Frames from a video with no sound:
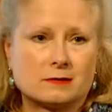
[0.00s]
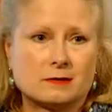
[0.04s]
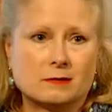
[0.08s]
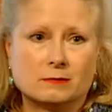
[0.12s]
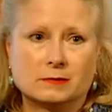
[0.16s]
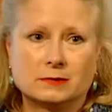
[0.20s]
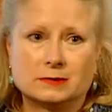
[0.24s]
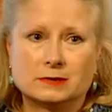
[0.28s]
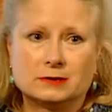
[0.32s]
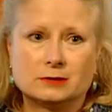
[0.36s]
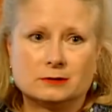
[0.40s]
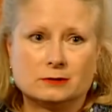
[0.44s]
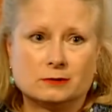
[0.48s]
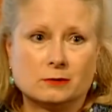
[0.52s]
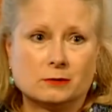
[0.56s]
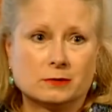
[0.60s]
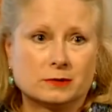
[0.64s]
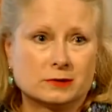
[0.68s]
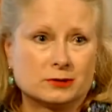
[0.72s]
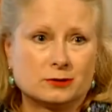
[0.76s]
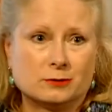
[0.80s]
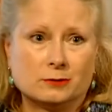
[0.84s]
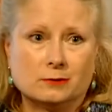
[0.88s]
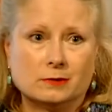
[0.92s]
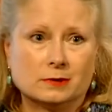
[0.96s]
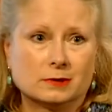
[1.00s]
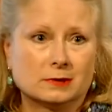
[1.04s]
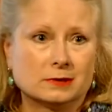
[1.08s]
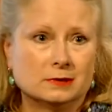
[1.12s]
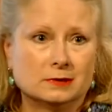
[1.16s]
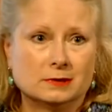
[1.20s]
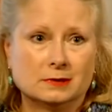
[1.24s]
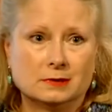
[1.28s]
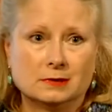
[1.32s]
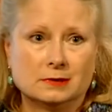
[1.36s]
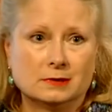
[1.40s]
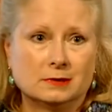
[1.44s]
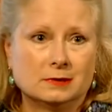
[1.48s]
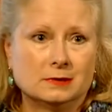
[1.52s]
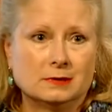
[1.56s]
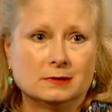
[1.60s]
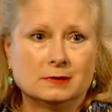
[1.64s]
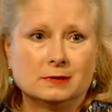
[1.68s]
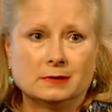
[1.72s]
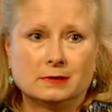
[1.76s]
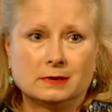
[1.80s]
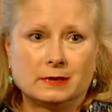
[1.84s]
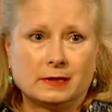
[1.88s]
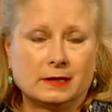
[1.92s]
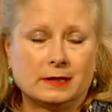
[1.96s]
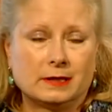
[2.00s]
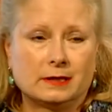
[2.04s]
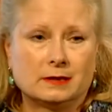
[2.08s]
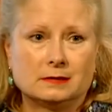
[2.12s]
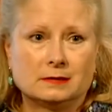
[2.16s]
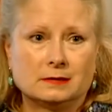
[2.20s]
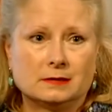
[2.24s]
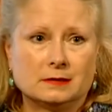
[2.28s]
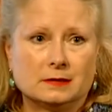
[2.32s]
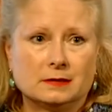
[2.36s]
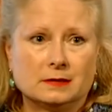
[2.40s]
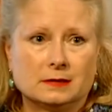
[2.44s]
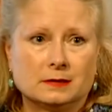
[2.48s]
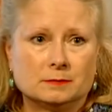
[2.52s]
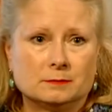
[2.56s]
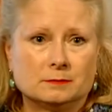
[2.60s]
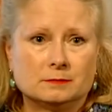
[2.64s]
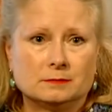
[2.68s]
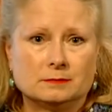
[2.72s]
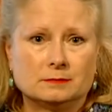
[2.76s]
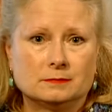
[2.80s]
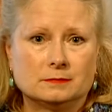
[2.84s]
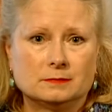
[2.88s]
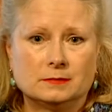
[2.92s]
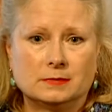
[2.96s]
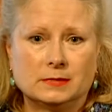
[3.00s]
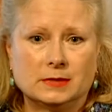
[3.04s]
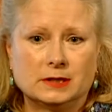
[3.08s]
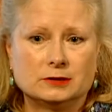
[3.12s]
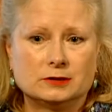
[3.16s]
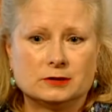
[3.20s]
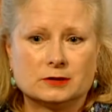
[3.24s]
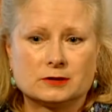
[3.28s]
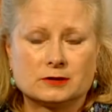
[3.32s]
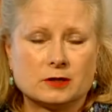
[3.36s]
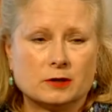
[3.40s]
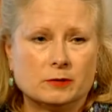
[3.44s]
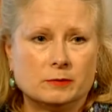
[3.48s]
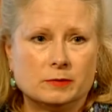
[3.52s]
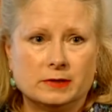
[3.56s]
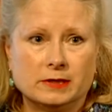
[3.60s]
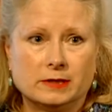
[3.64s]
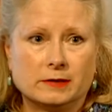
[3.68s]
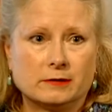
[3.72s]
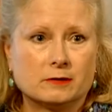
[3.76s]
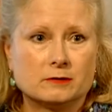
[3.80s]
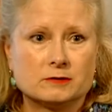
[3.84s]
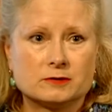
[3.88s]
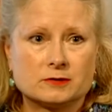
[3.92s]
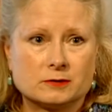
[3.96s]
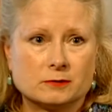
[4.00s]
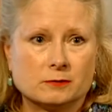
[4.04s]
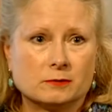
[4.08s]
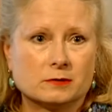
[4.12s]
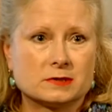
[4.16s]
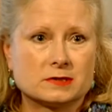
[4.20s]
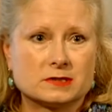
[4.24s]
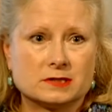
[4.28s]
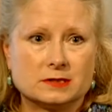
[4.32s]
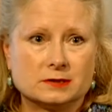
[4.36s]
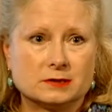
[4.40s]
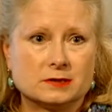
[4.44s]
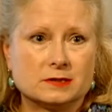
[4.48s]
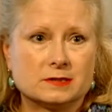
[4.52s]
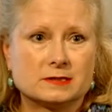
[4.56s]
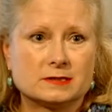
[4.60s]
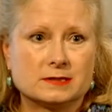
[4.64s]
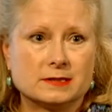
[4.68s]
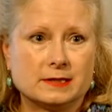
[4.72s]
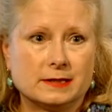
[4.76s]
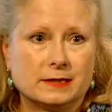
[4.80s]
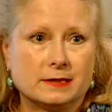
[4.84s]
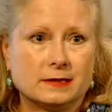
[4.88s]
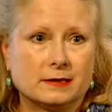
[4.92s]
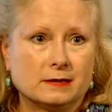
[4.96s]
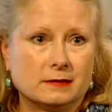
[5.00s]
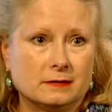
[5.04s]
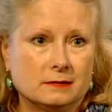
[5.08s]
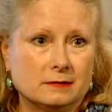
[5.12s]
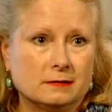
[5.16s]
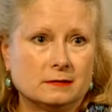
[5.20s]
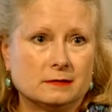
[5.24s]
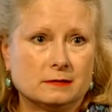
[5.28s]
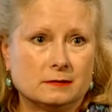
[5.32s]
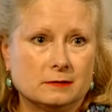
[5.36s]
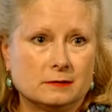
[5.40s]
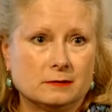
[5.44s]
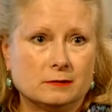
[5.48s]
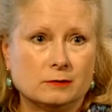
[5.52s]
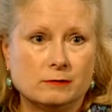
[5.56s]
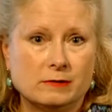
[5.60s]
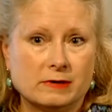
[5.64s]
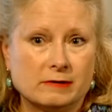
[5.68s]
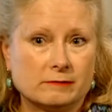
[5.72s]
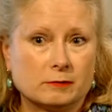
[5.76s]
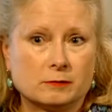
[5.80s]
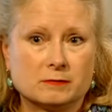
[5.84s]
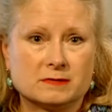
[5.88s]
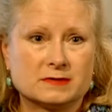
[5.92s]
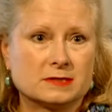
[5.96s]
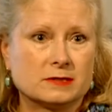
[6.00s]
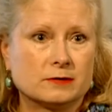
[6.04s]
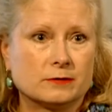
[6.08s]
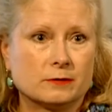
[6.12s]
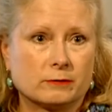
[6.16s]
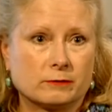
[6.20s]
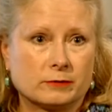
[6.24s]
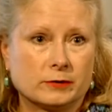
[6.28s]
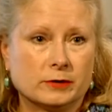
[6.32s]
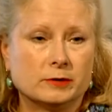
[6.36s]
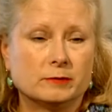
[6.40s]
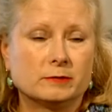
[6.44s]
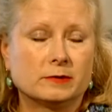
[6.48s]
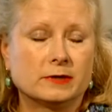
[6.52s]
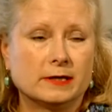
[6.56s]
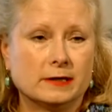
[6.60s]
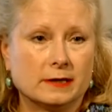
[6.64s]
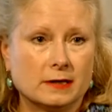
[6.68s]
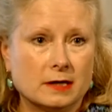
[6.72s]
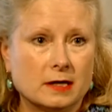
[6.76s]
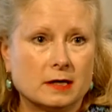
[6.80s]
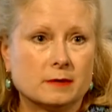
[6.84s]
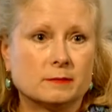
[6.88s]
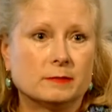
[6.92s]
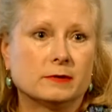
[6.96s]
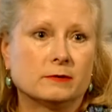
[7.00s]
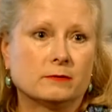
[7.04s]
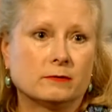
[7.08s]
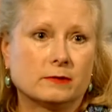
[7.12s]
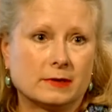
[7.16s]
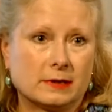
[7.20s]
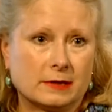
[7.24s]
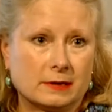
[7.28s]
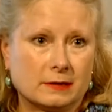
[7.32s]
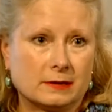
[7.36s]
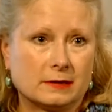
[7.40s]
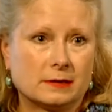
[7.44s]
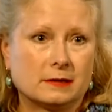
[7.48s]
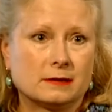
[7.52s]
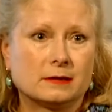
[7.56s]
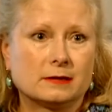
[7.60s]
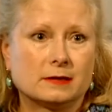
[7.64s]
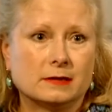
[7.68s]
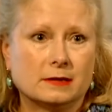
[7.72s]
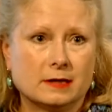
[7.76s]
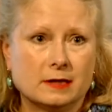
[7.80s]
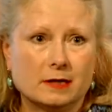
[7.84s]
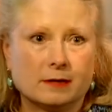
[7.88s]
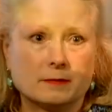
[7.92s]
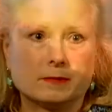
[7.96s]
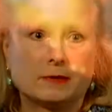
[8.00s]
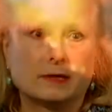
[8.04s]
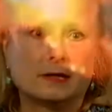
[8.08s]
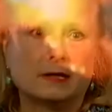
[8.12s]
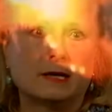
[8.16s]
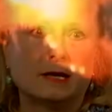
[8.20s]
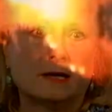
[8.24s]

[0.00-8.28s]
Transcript: going door to door and, um, and just opening those doors and just saying, whoever was in the room, get up, get up, get